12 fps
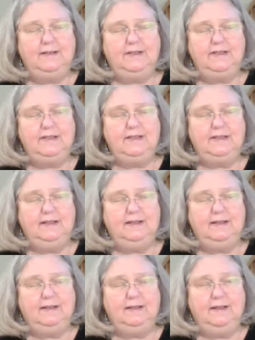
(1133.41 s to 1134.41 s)
just
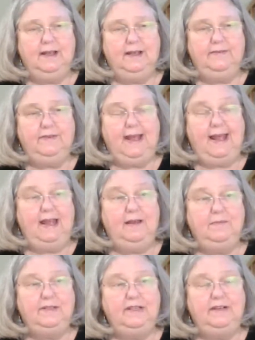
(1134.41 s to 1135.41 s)
kind of
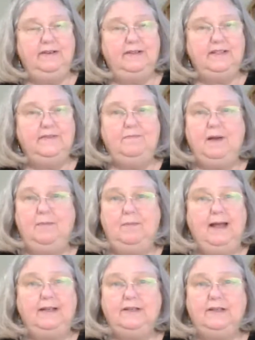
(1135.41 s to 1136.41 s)
came to you as if by
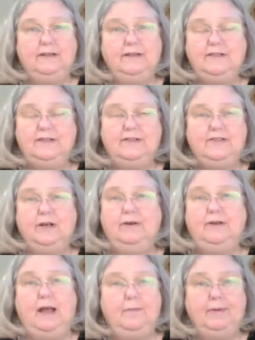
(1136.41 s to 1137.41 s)
magic, just
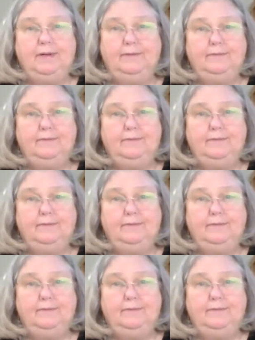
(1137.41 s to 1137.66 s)
showed up.